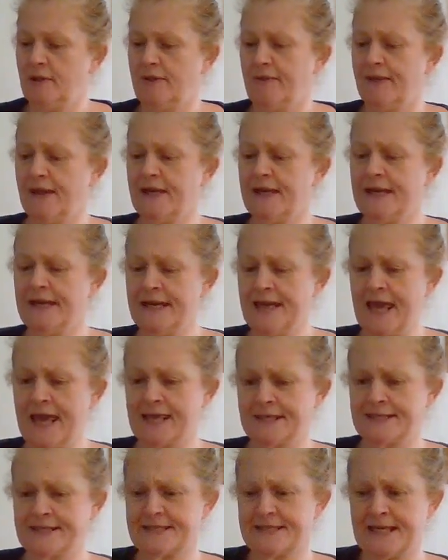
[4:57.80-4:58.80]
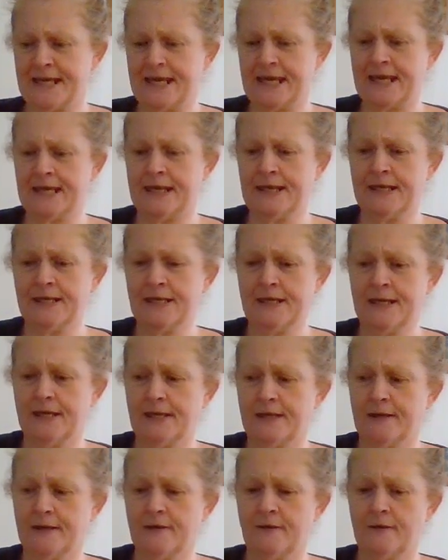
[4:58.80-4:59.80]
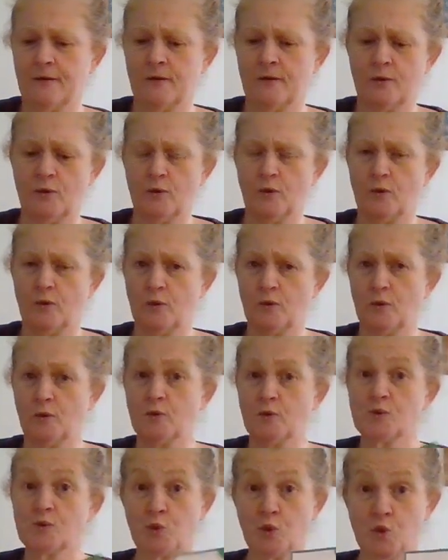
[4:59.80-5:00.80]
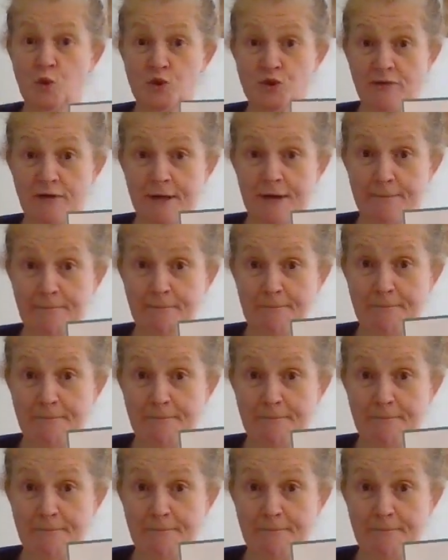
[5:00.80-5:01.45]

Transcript: The next thing was water it.